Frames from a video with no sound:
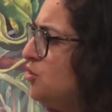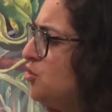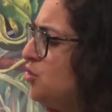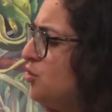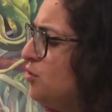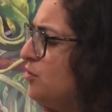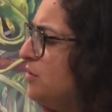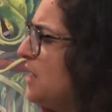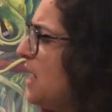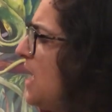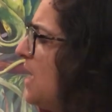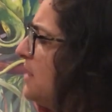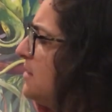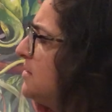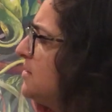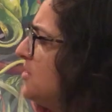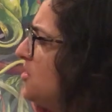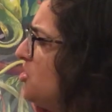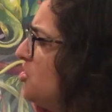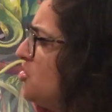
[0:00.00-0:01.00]
Do
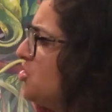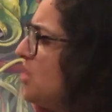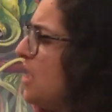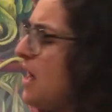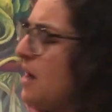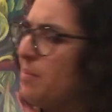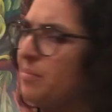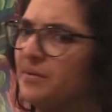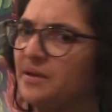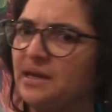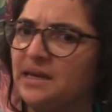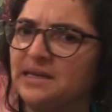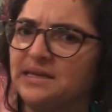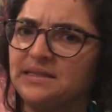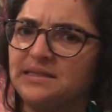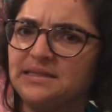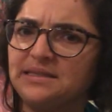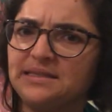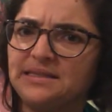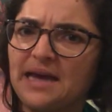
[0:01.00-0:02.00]
not chop it
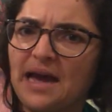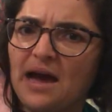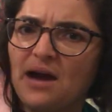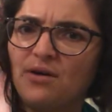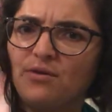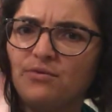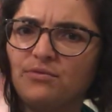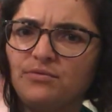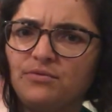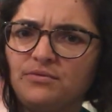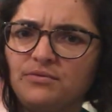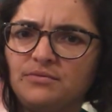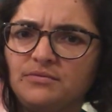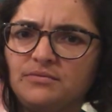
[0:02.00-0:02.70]
down."